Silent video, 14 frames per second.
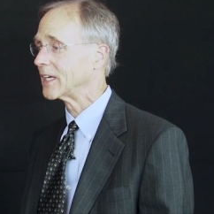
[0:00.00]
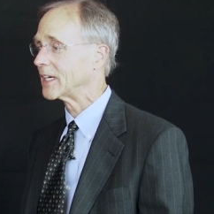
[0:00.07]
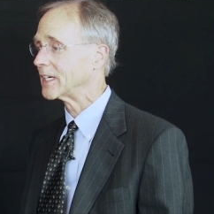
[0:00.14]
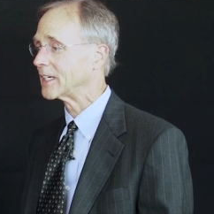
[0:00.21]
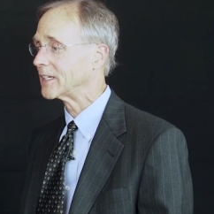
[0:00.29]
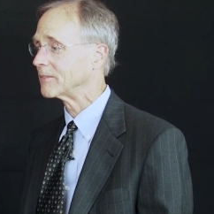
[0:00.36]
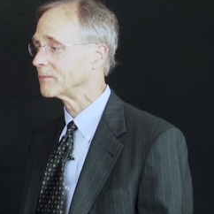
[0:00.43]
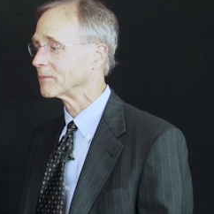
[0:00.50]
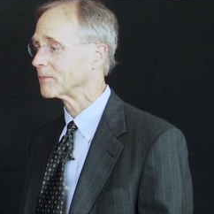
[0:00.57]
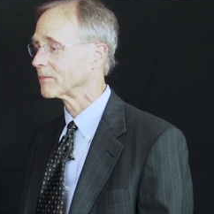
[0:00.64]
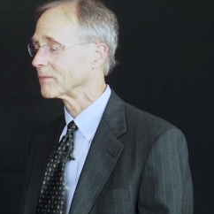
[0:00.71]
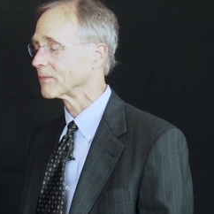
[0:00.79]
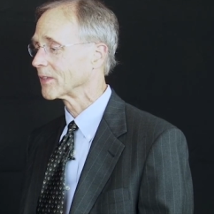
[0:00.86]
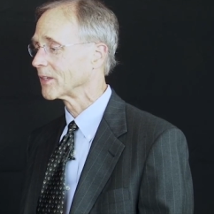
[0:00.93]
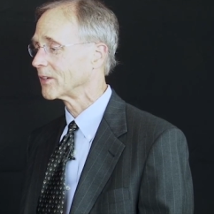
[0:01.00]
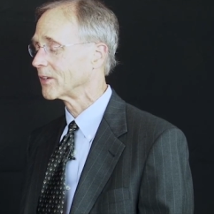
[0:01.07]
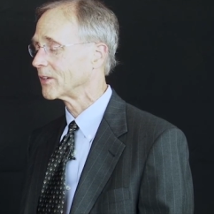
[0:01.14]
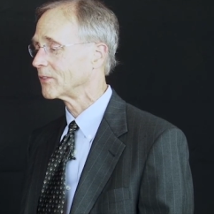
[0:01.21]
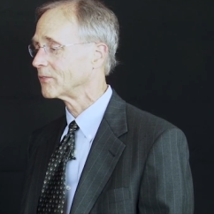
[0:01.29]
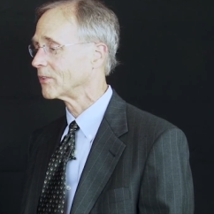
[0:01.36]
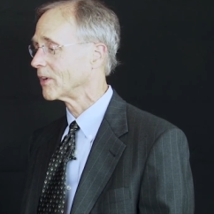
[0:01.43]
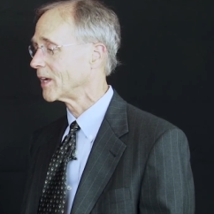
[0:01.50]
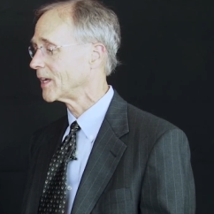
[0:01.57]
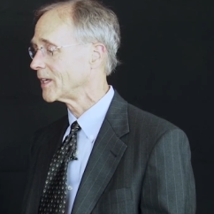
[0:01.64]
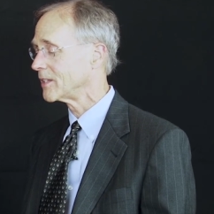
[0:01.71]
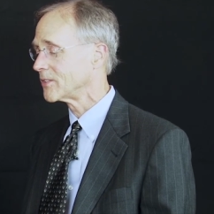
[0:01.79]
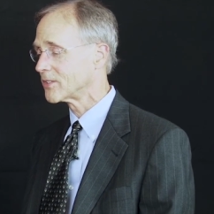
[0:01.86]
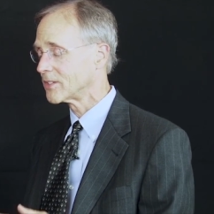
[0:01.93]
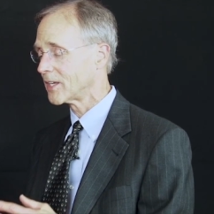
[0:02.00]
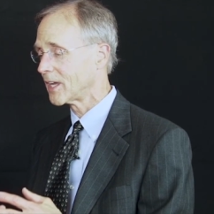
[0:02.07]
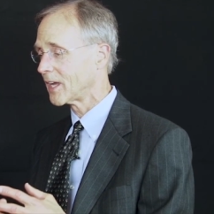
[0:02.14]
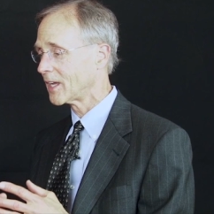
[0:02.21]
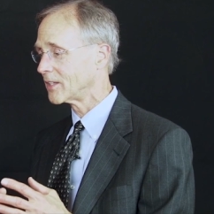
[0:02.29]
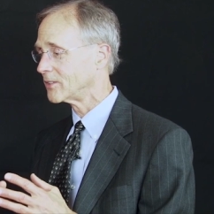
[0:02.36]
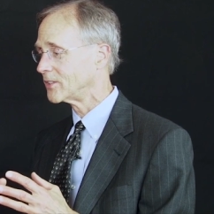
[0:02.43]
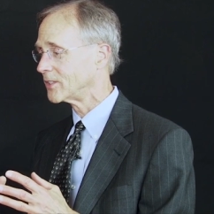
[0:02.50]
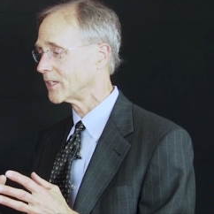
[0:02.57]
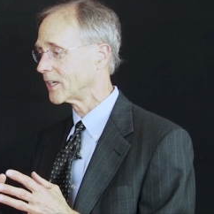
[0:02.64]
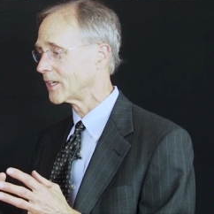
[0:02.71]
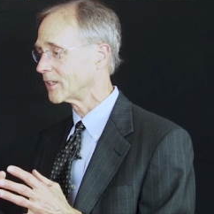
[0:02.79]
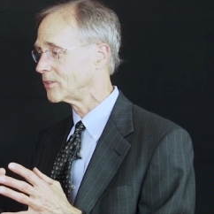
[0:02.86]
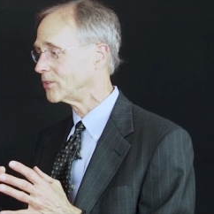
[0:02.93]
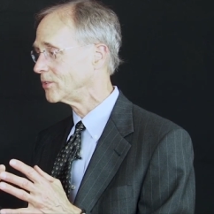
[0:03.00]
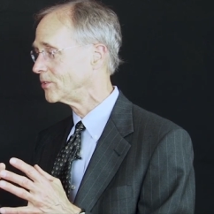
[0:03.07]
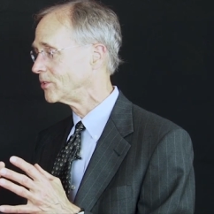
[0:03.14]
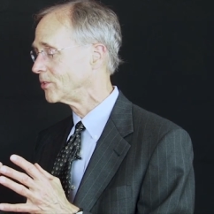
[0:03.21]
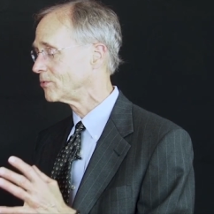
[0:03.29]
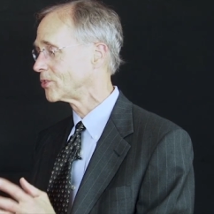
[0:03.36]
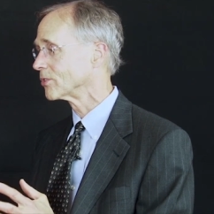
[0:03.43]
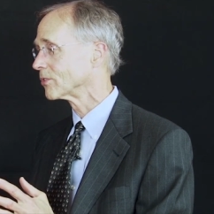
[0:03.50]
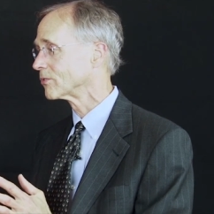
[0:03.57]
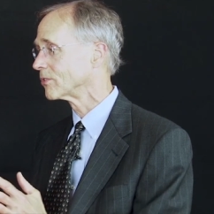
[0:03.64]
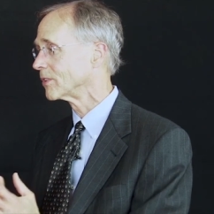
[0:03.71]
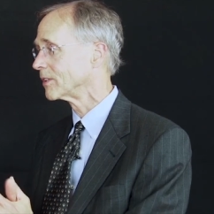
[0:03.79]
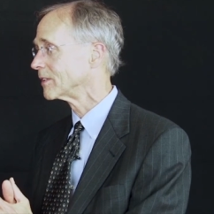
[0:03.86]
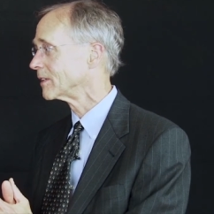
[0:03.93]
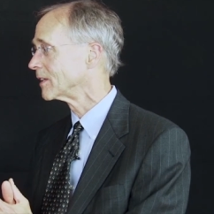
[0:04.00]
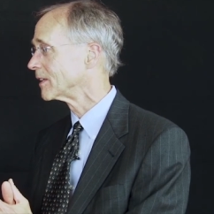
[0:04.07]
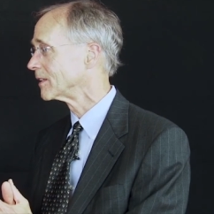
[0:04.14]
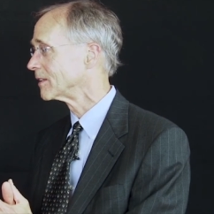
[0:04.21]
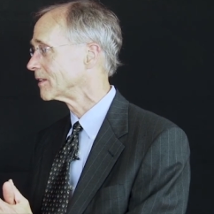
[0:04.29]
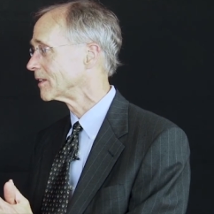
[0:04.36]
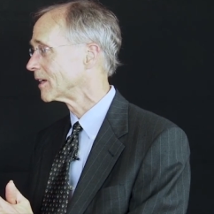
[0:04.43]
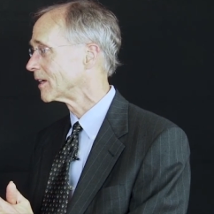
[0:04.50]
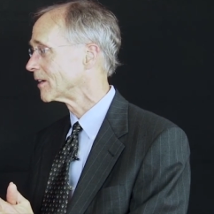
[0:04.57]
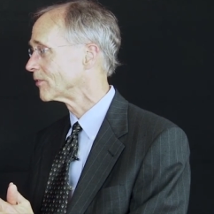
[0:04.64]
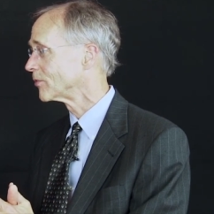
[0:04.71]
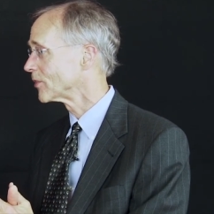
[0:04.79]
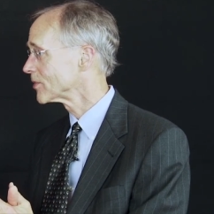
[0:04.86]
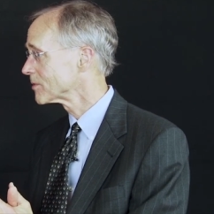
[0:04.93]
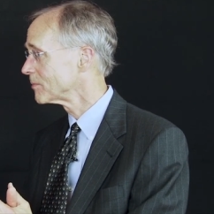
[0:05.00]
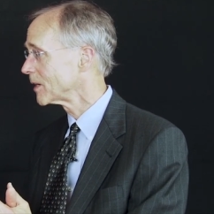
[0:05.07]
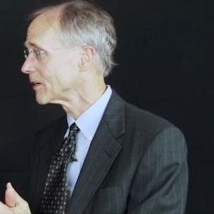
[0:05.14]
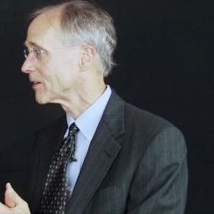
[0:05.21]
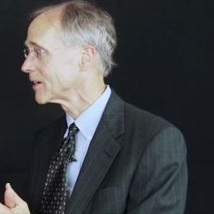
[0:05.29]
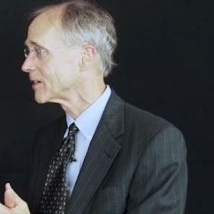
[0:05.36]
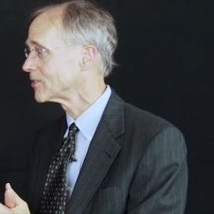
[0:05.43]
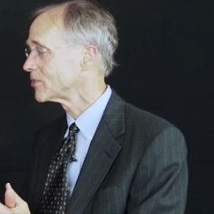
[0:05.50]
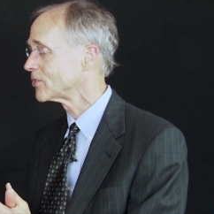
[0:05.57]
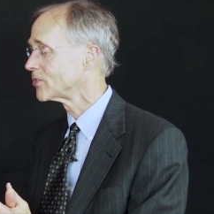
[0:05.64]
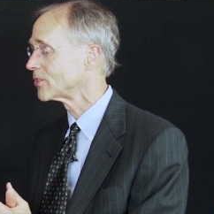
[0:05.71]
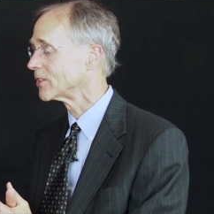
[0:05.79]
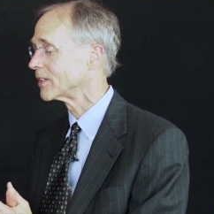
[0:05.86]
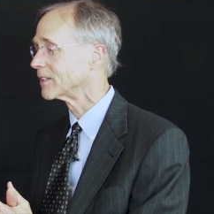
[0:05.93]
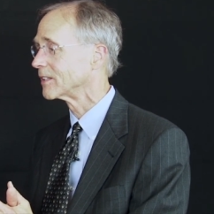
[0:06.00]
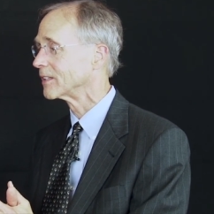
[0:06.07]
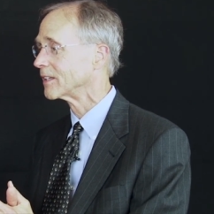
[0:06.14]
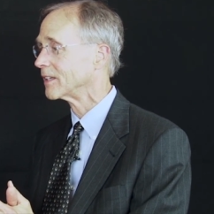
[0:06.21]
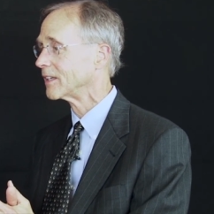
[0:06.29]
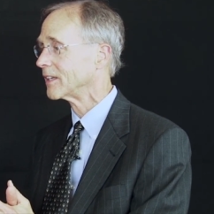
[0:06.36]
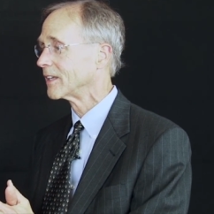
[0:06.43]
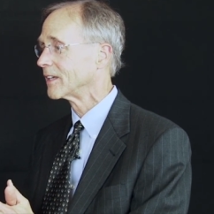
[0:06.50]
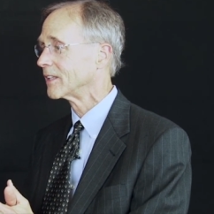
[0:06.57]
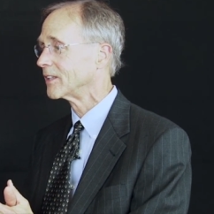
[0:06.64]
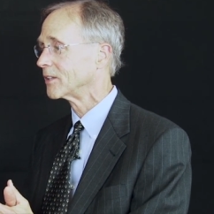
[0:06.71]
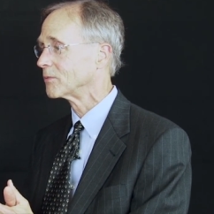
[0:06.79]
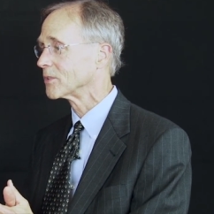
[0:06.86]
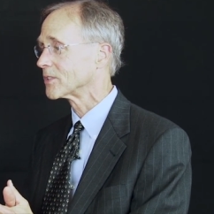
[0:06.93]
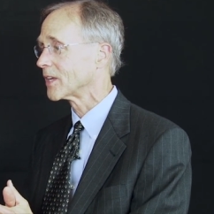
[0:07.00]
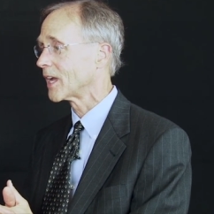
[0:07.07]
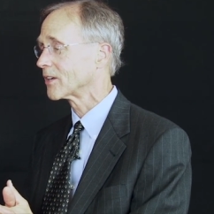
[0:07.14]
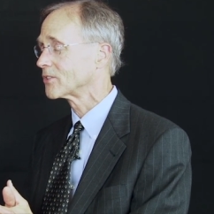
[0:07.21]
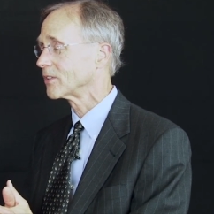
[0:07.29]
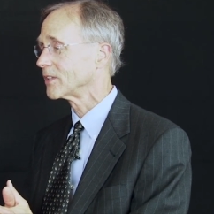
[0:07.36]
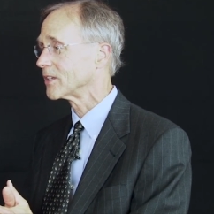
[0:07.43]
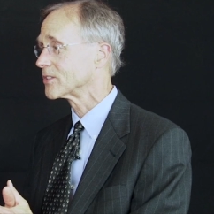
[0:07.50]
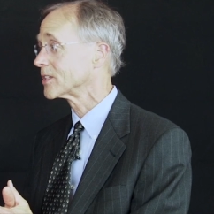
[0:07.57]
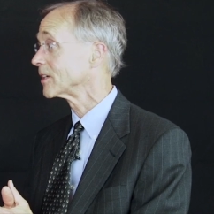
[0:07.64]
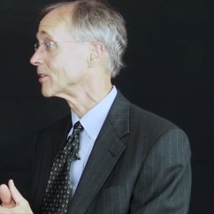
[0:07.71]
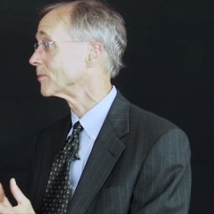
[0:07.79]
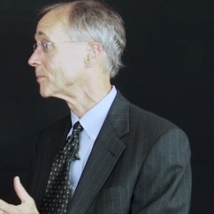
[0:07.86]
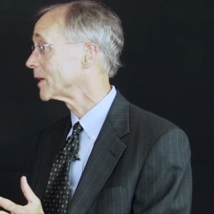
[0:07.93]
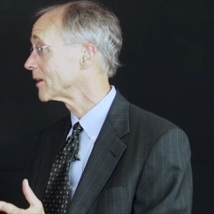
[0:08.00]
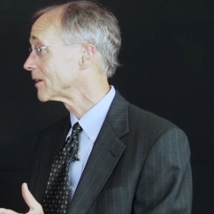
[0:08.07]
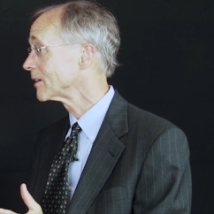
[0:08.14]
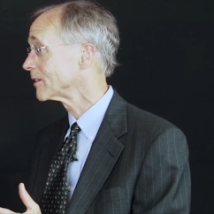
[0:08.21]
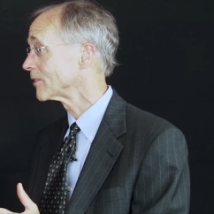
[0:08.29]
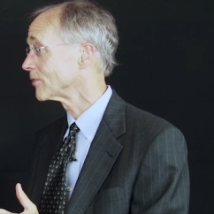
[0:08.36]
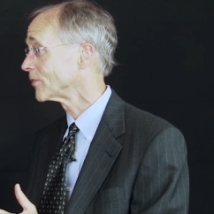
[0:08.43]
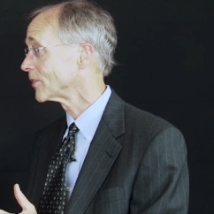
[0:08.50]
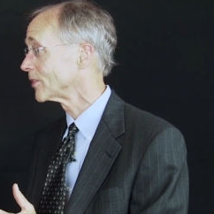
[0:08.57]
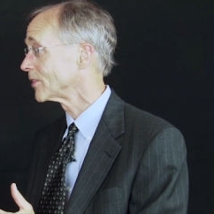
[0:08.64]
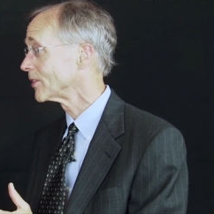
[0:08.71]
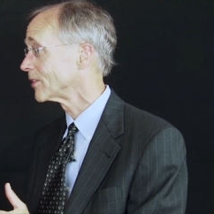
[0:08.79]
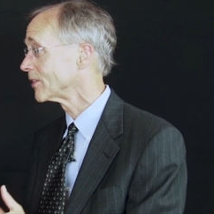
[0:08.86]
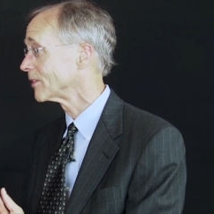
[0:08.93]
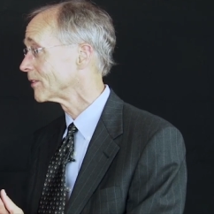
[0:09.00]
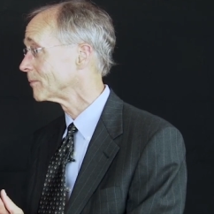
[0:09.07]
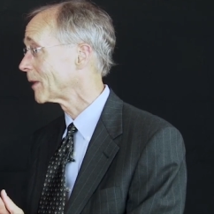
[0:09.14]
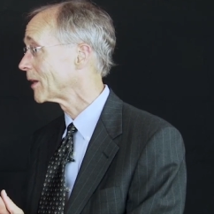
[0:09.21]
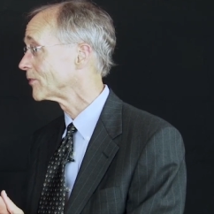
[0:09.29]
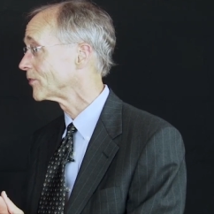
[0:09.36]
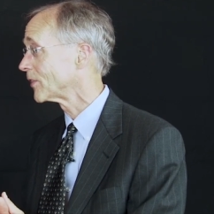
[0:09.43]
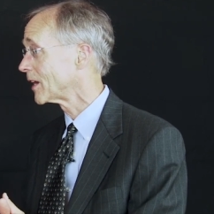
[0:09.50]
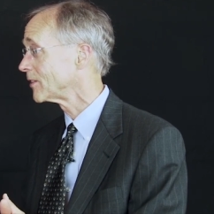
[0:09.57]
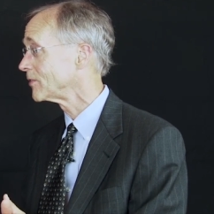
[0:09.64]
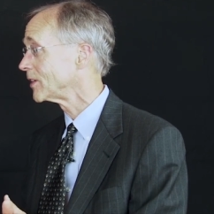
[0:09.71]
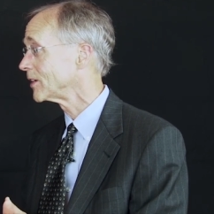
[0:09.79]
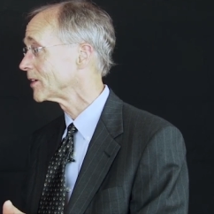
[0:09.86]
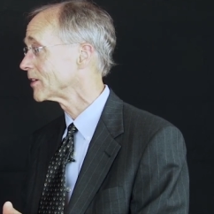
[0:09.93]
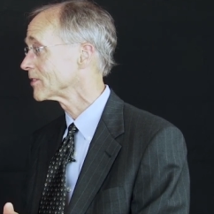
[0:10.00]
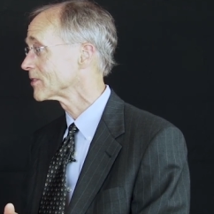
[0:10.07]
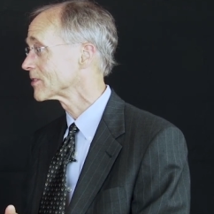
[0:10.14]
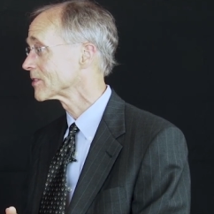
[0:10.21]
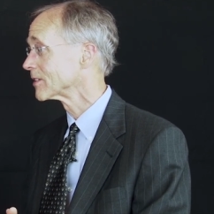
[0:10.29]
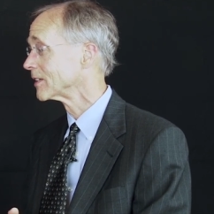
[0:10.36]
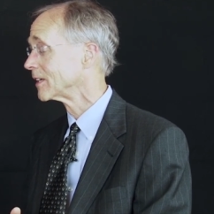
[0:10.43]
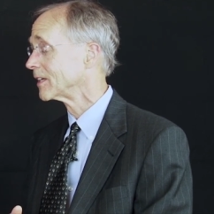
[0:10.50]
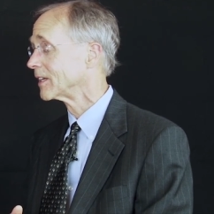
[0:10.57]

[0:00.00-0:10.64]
Um, raised, had uh, two children and uh, first marriage, and then was actually a single parent for about five years.